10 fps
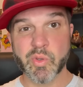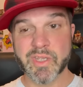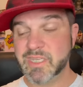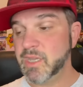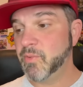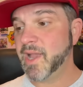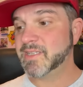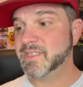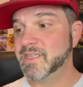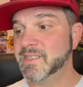The
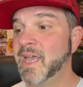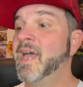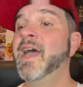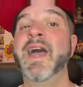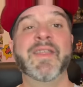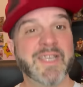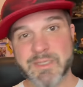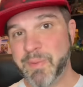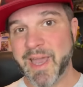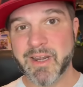T-Rexes, the
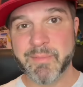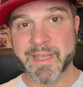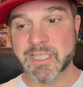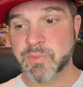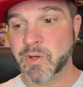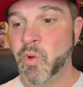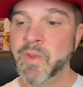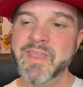Spider-Mans were cool.